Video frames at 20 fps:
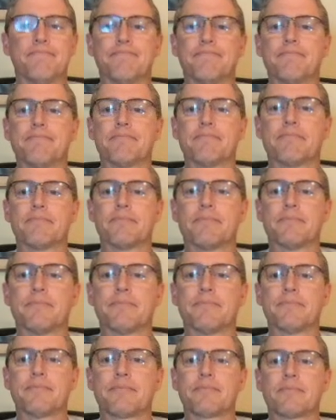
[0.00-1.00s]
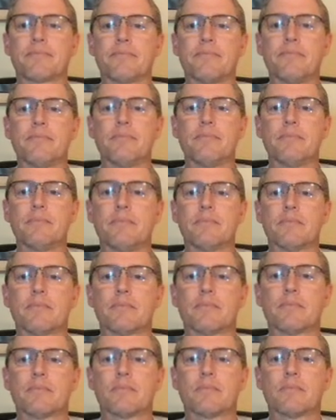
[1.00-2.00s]

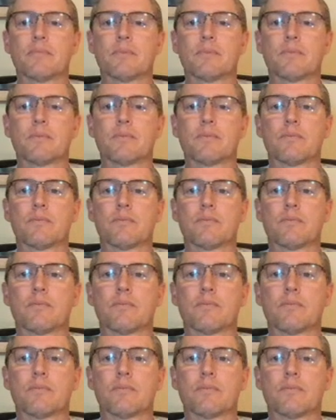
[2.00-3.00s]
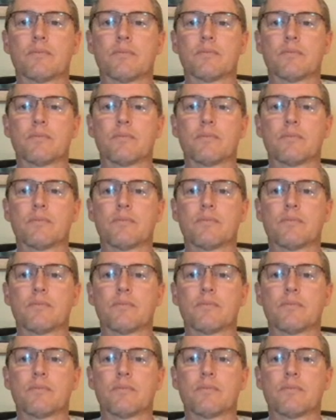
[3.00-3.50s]
No words are spoken by the person on screen.